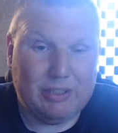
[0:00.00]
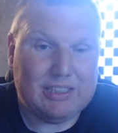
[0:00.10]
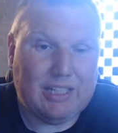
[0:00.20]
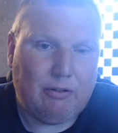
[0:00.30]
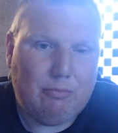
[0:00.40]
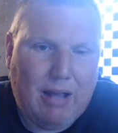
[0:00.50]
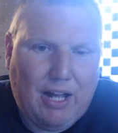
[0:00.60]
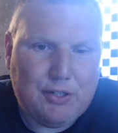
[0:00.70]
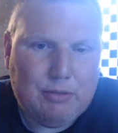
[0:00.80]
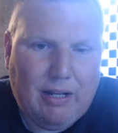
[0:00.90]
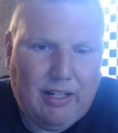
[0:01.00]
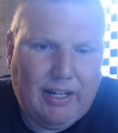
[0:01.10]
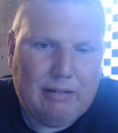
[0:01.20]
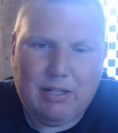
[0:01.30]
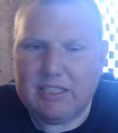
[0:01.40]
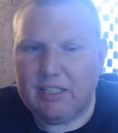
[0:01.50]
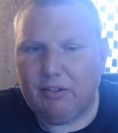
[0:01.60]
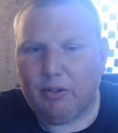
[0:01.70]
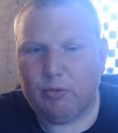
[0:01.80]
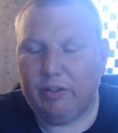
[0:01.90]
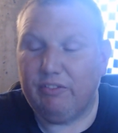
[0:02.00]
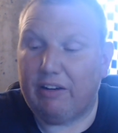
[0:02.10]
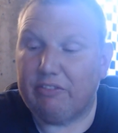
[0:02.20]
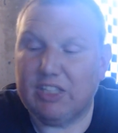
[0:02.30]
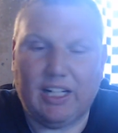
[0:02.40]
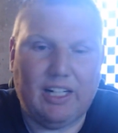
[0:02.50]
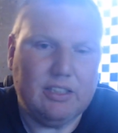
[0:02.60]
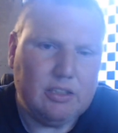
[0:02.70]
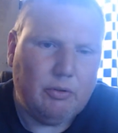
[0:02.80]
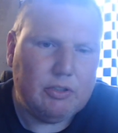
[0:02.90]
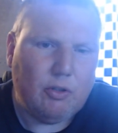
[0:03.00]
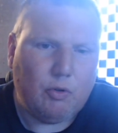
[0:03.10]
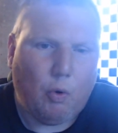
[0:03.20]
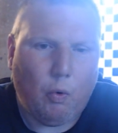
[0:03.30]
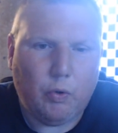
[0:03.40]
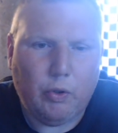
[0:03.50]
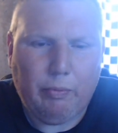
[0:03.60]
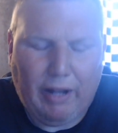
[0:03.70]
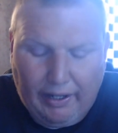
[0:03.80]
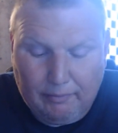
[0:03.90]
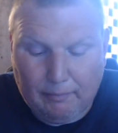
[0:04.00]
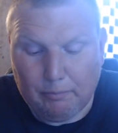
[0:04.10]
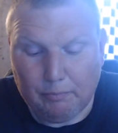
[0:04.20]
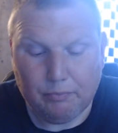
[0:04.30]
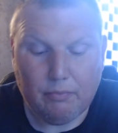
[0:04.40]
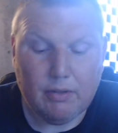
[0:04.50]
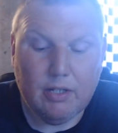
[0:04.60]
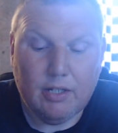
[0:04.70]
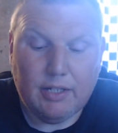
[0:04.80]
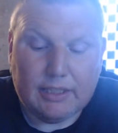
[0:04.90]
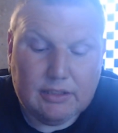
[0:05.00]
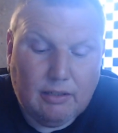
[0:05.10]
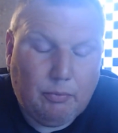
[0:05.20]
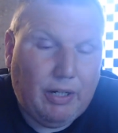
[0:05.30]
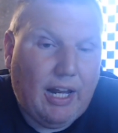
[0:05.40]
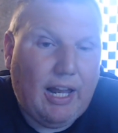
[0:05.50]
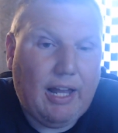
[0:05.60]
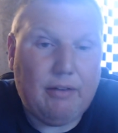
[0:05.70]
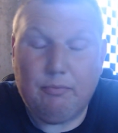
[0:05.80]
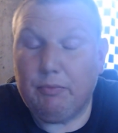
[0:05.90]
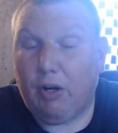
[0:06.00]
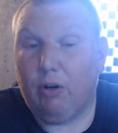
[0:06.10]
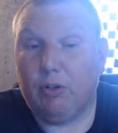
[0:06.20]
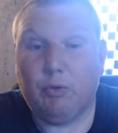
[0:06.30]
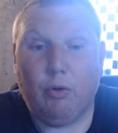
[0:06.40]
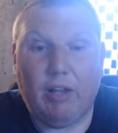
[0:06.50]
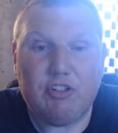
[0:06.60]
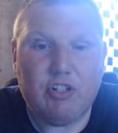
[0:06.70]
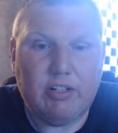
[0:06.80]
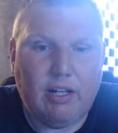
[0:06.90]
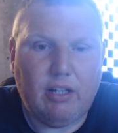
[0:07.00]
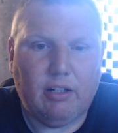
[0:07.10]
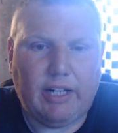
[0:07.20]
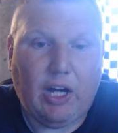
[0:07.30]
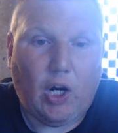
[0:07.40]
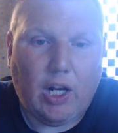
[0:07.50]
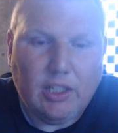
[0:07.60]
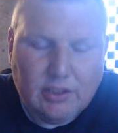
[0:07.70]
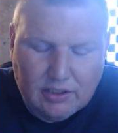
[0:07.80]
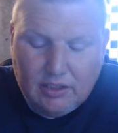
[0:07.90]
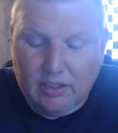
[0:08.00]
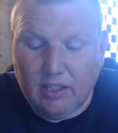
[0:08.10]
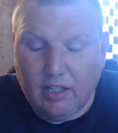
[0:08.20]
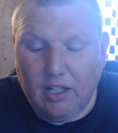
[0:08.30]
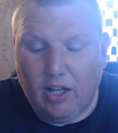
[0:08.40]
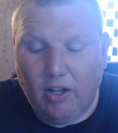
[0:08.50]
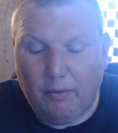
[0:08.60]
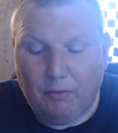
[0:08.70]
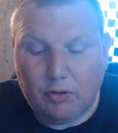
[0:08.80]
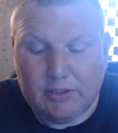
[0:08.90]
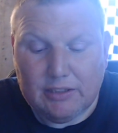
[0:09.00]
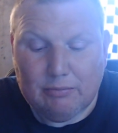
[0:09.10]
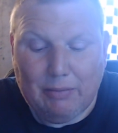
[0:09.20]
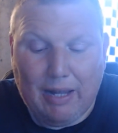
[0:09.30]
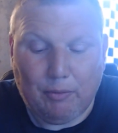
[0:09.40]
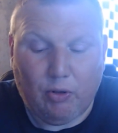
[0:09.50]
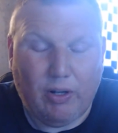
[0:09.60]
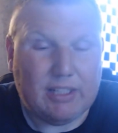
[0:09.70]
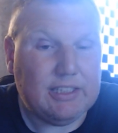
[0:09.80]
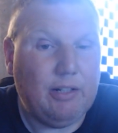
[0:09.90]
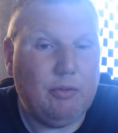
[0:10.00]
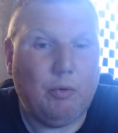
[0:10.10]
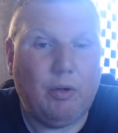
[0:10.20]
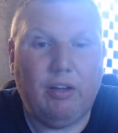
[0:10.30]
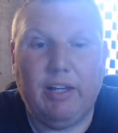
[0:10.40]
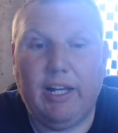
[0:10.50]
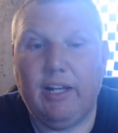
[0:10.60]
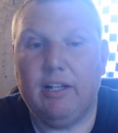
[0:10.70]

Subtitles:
standard match, about 8 minutes and 25 seconds, so it wasn't too bad. Next up we had hardcore legend AKIRA versus Matt Makowski, one of the